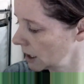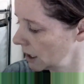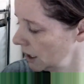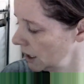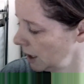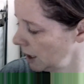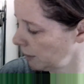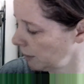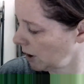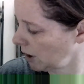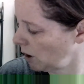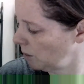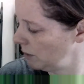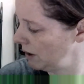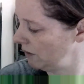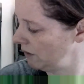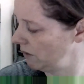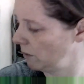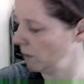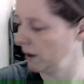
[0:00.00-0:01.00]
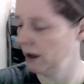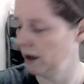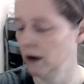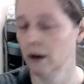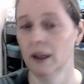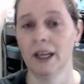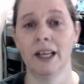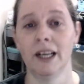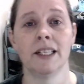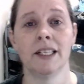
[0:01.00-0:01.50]
Um, I hope everyone,
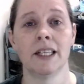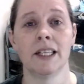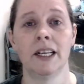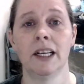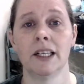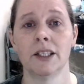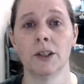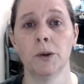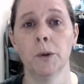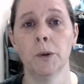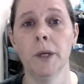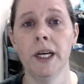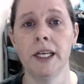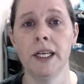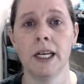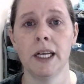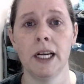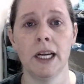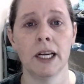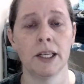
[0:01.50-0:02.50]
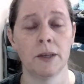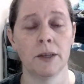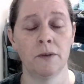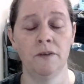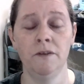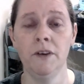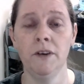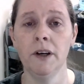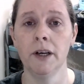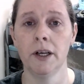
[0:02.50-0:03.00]
like I said, has a great day, has a
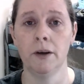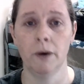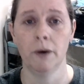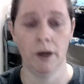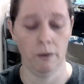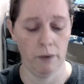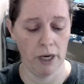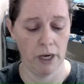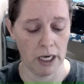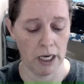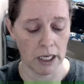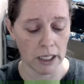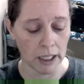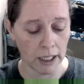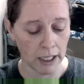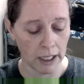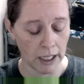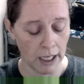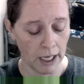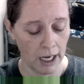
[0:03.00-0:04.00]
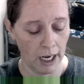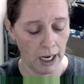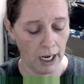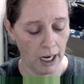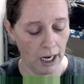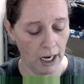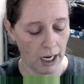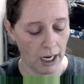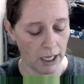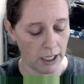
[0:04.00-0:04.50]
very great week
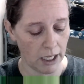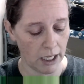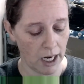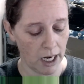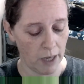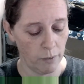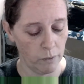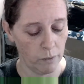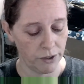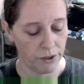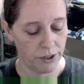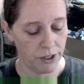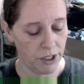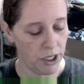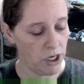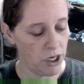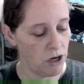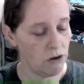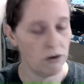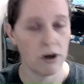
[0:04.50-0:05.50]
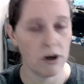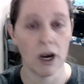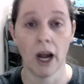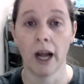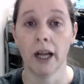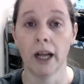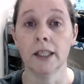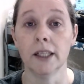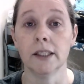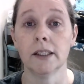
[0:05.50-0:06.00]
and I will see you
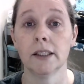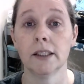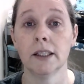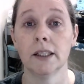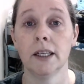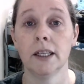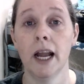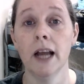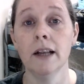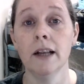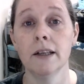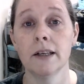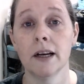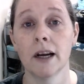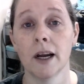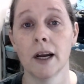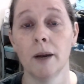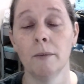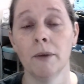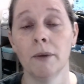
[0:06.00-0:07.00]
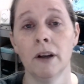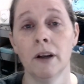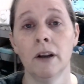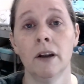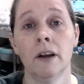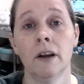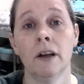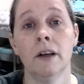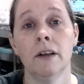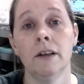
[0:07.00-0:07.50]
guys next time.
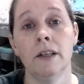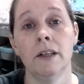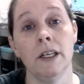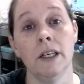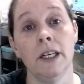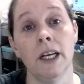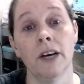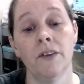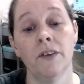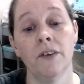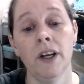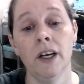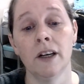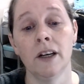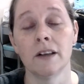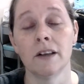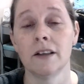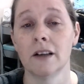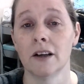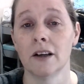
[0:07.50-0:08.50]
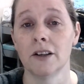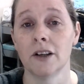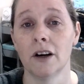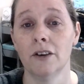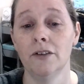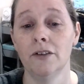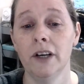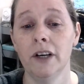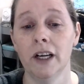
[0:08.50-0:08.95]
TTFN. Ta ta for